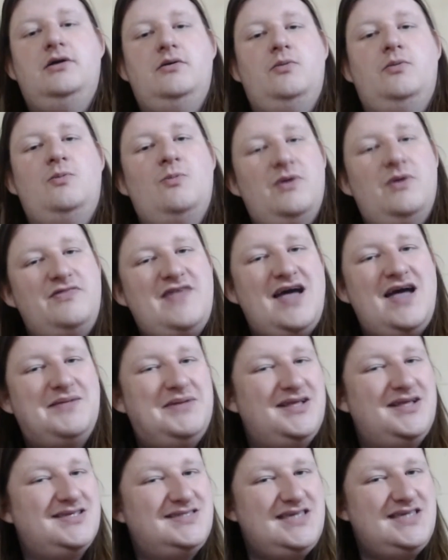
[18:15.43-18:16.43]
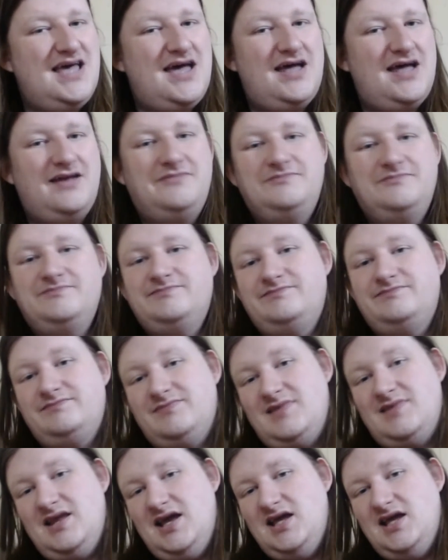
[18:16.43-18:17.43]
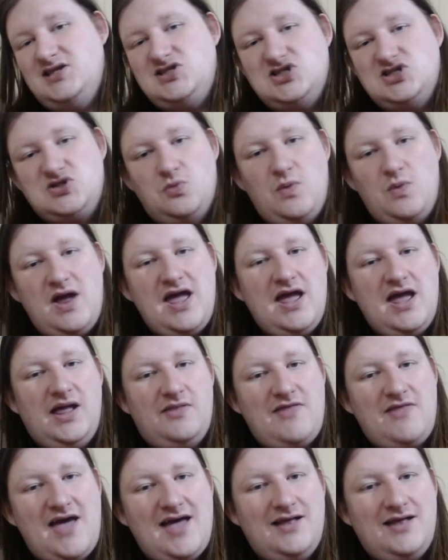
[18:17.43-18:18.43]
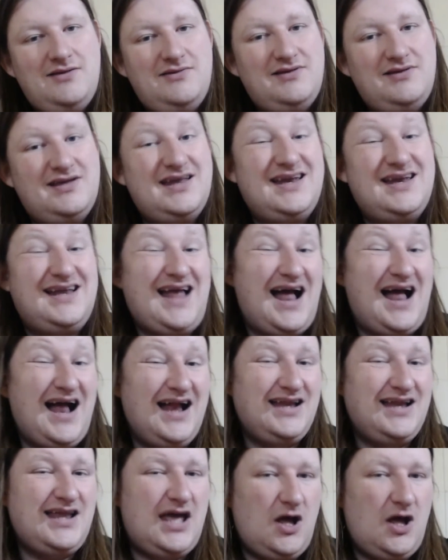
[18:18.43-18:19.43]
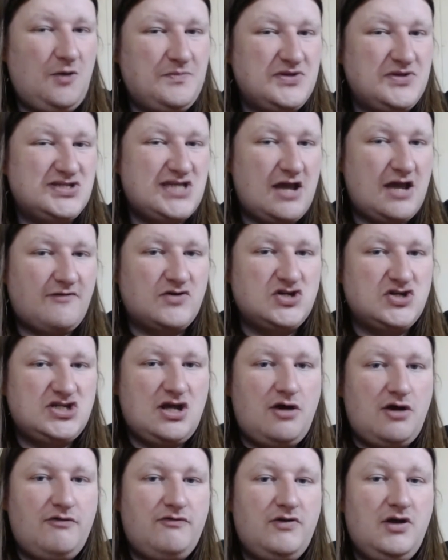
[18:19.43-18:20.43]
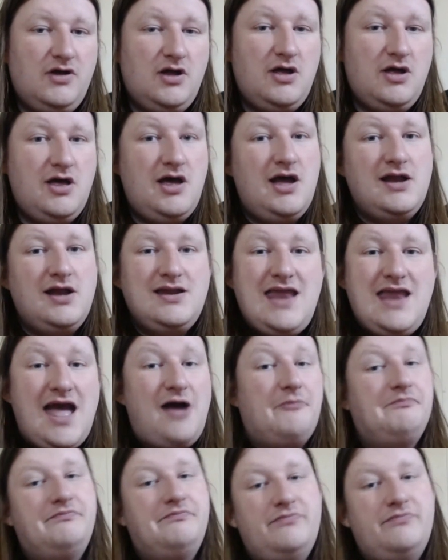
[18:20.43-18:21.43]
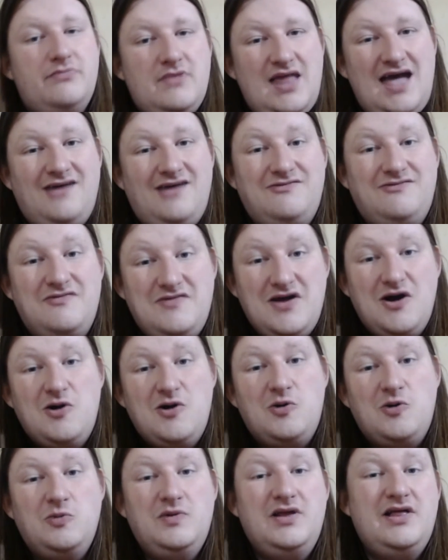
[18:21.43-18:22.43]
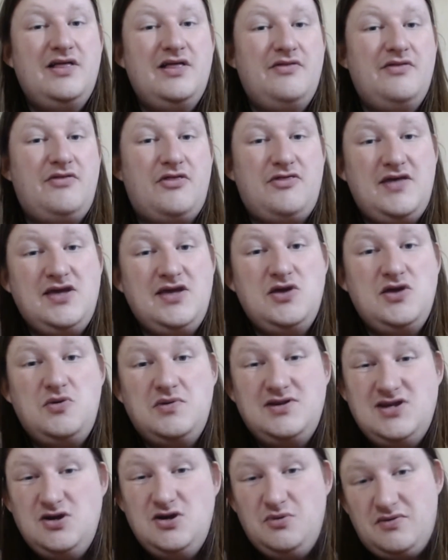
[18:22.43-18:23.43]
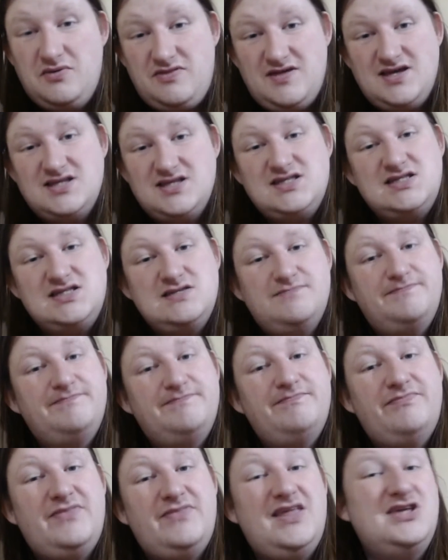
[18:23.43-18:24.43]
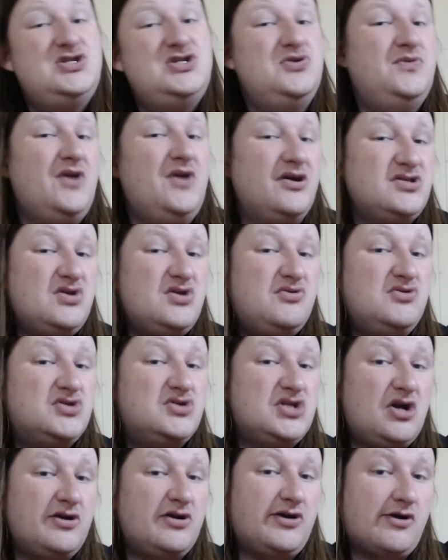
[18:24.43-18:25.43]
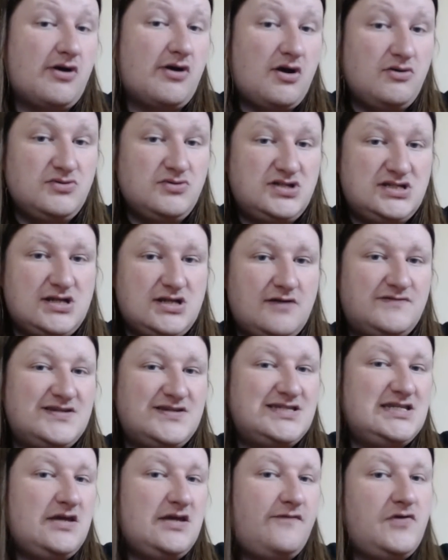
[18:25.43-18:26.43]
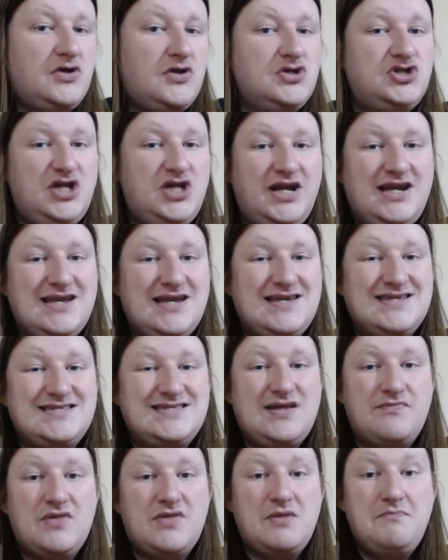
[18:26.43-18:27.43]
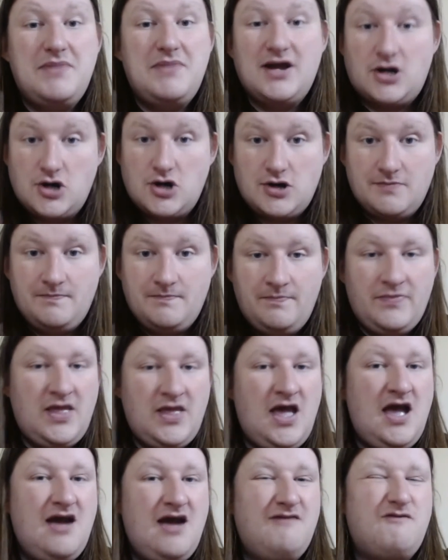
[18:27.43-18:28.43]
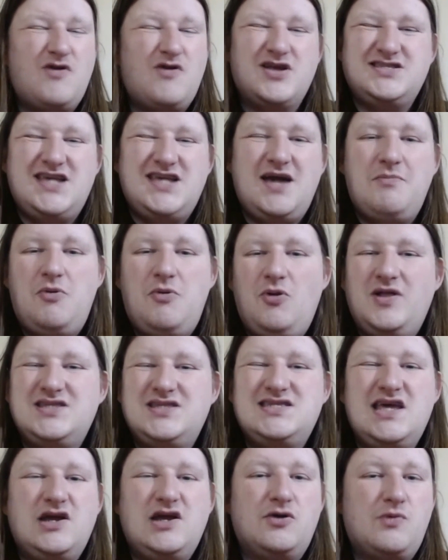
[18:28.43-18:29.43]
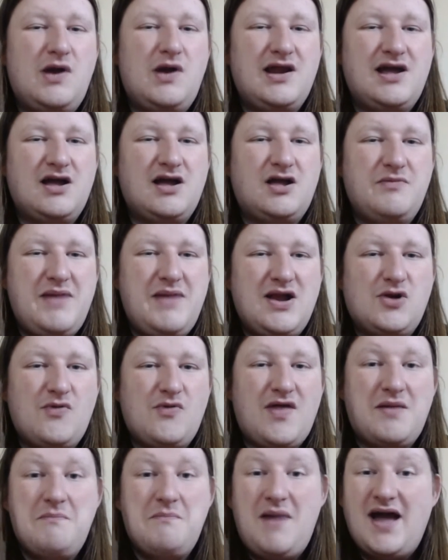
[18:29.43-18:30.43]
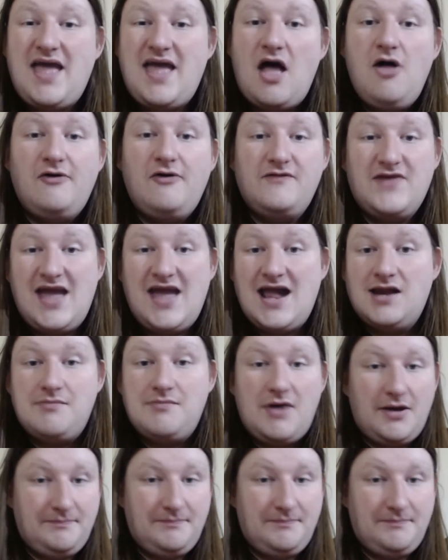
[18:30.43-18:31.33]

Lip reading: with that being said, it's just a way that can kind of help you save yourself. Now, of note, the thing you can do with this is you can also use it on your own stuff to see if you can cheat into something bigger. For example, let's say you're running a commander like Mael the Anima,